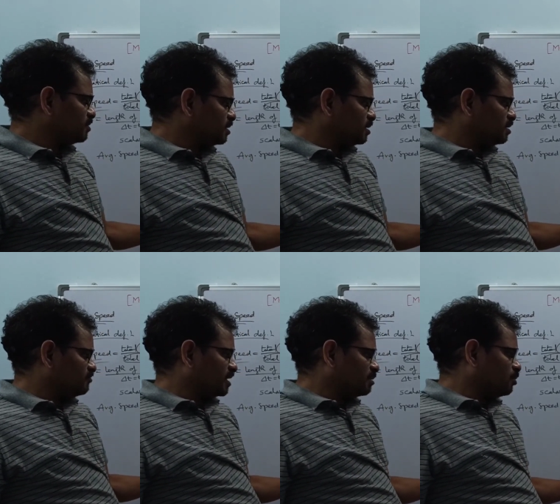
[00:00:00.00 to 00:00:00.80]

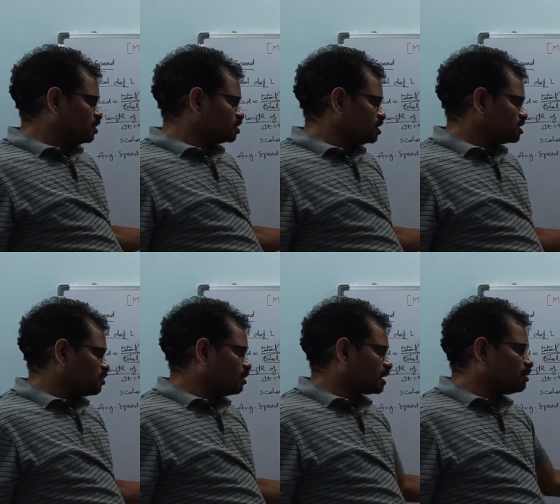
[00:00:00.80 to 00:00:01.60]
when the motion is
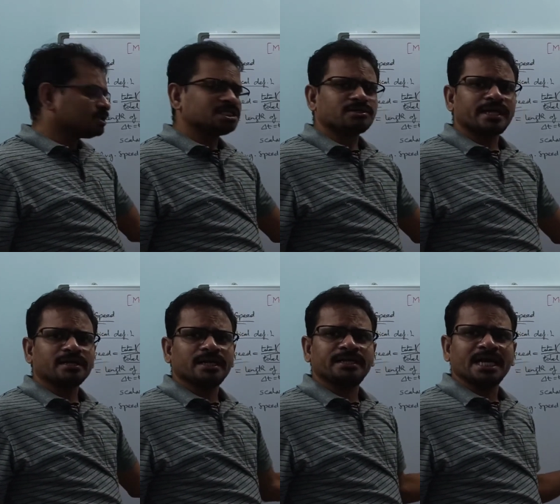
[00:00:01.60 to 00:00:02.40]
not along the
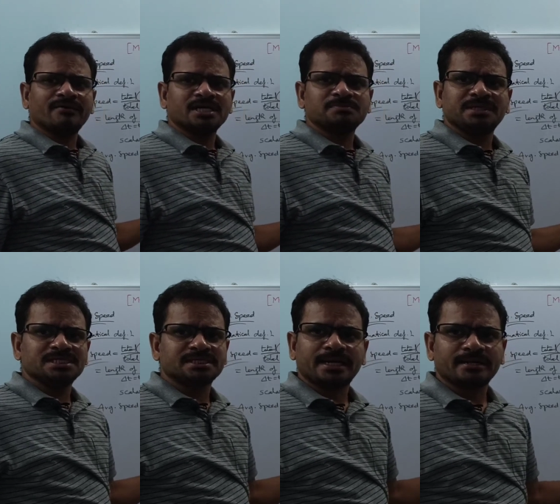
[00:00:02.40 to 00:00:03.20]
straight line, average speed
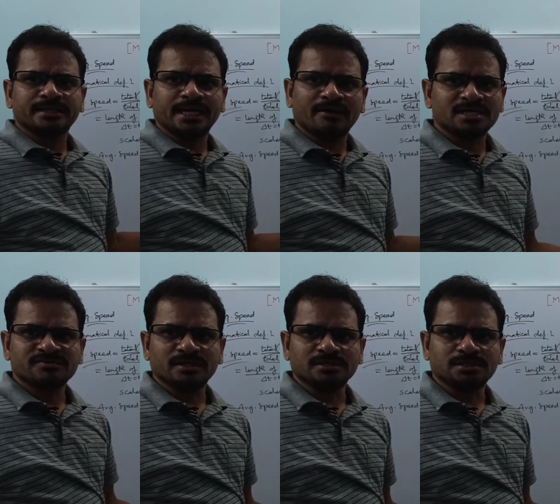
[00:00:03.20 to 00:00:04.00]
is greater than average
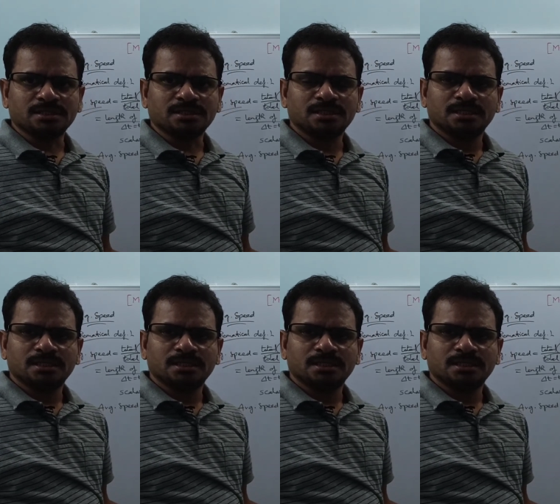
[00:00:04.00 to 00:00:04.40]
velocity.